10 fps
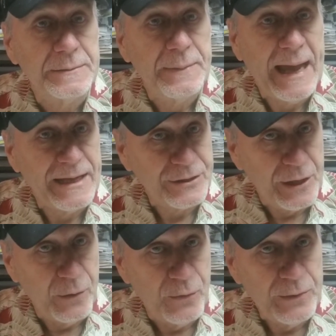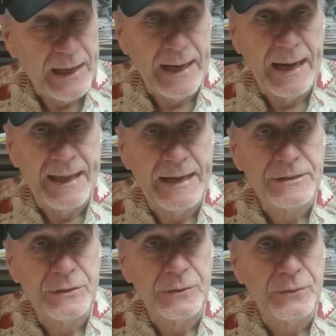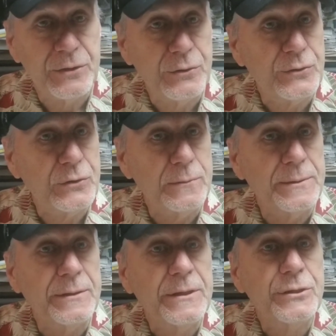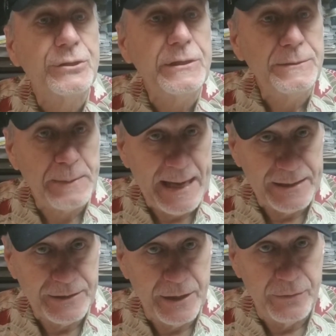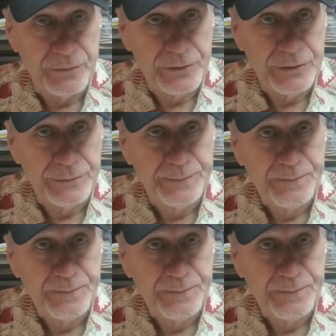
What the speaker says: pass it on and let us know the YouTuber she's passed it on to.